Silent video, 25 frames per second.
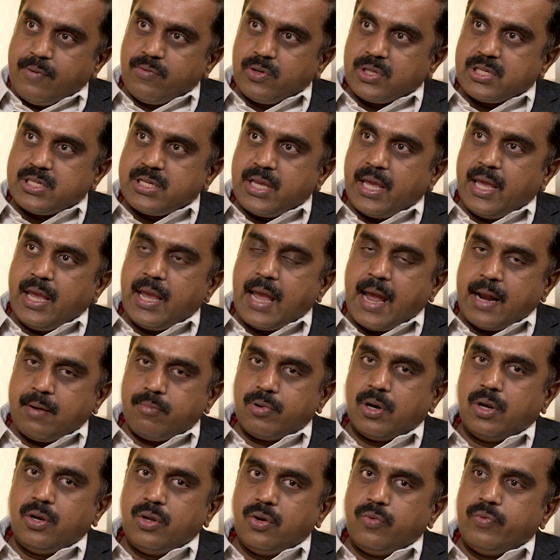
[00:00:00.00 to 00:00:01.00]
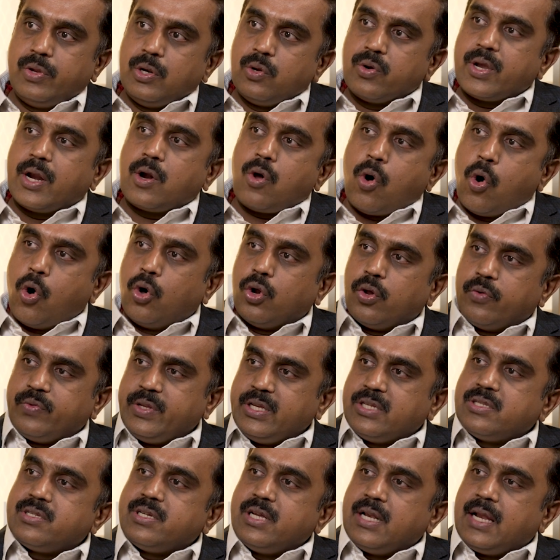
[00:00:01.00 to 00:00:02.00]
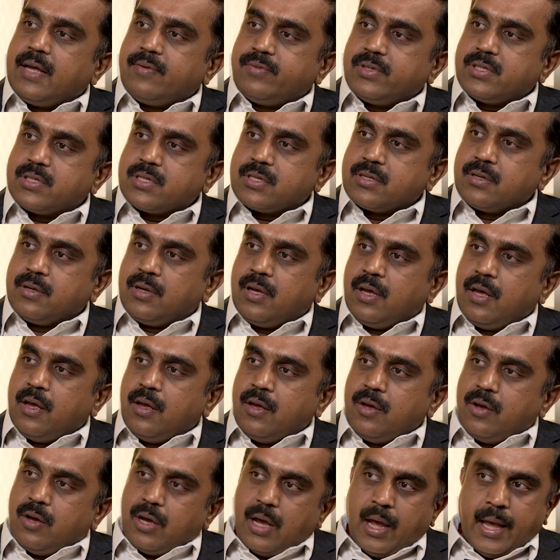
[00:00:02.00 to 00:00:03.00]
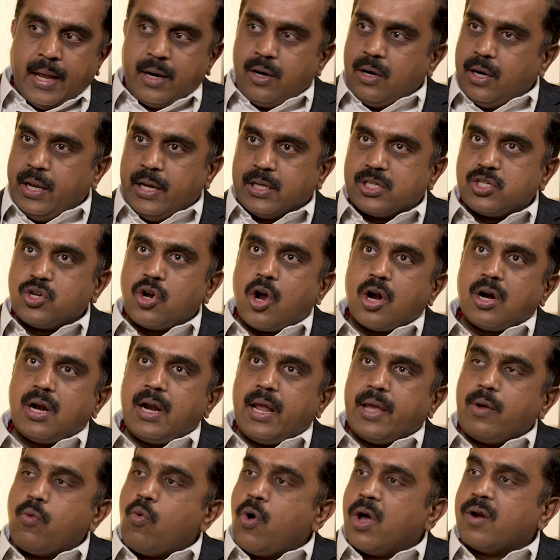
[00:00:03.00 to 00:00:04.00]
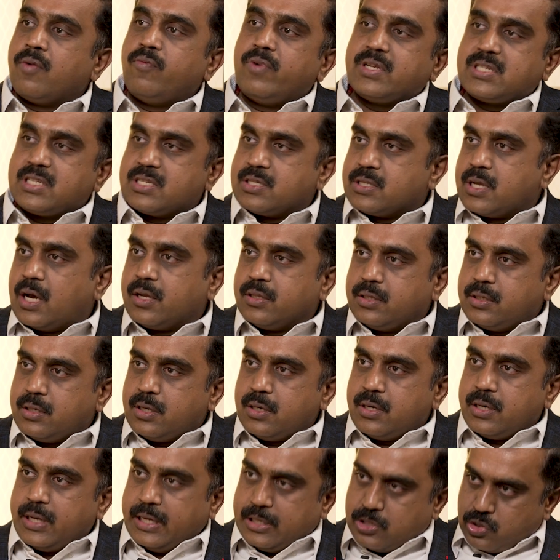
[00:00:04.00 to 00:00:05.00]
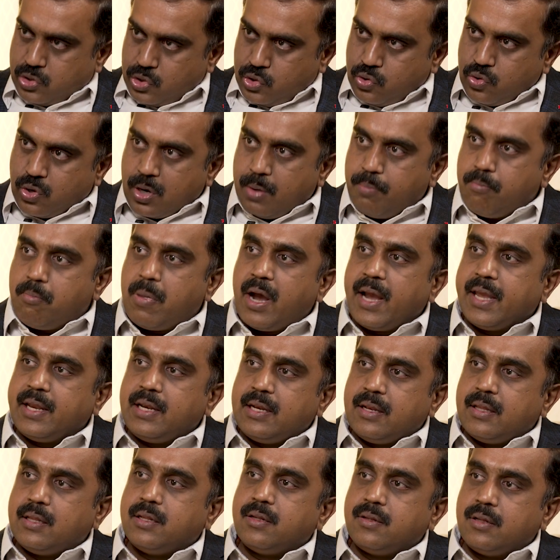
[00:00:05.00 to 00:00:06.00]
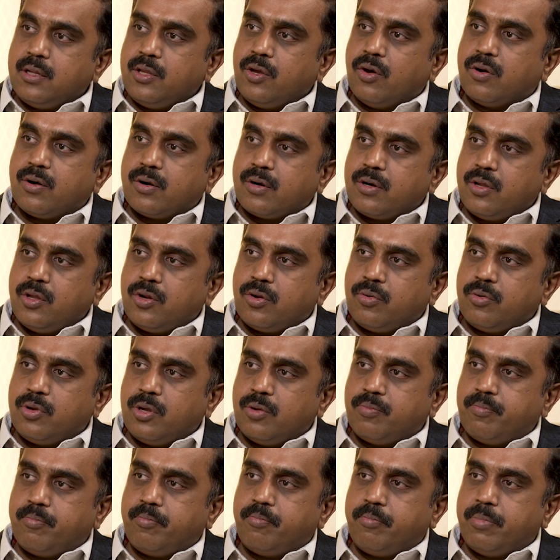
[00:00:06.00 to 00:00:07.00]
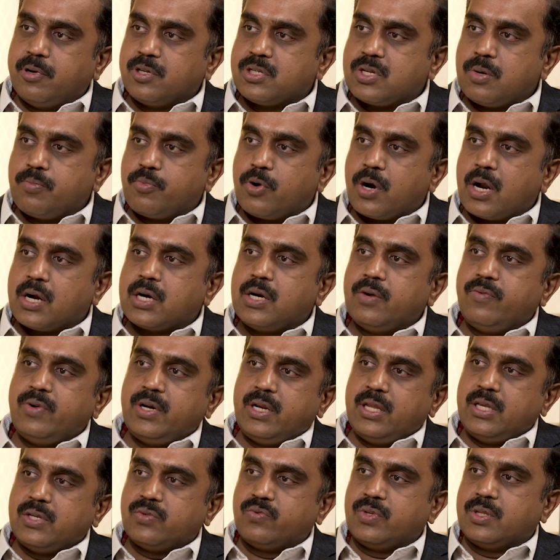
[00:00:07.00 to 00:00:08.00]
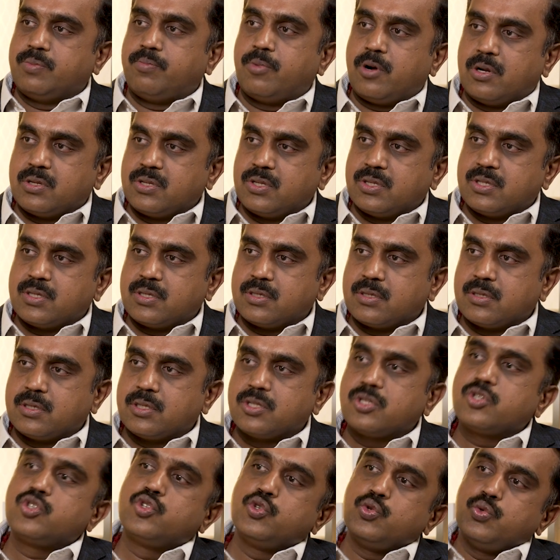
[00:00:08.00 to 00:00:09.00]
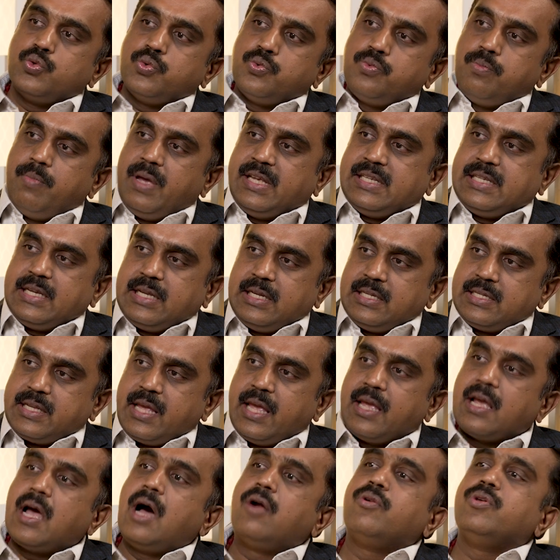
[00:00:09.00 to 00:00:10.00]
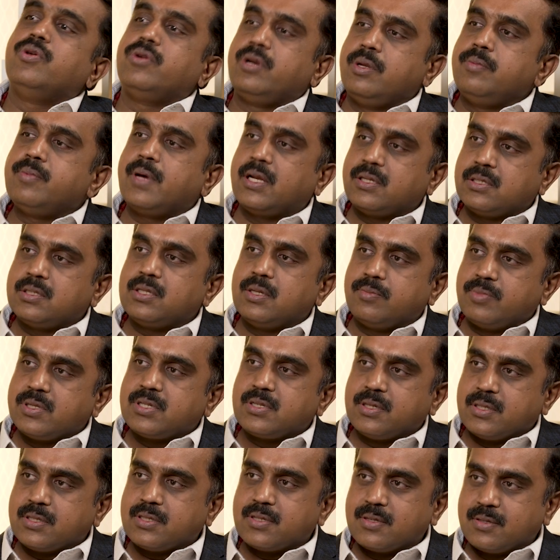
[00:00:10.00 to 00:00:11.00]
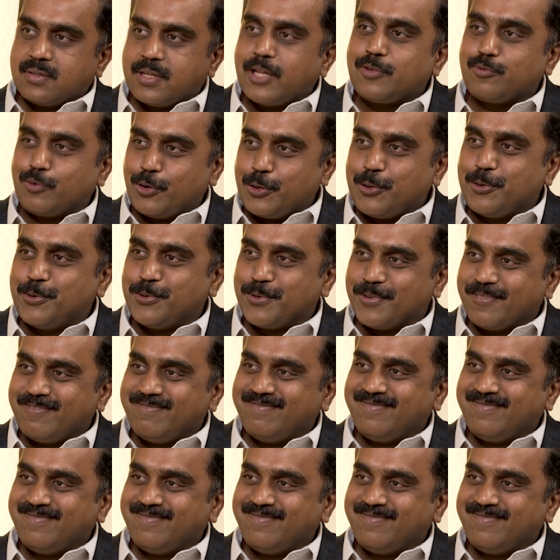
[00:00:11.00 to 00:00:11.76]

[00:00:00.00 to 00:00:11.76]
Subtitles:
would say at Brillio, we look at all of these 3 levels. And it's not like one versus the other. It's you combine your personal productivities with processes to basically say, how do you reimagine the business? That's what you do.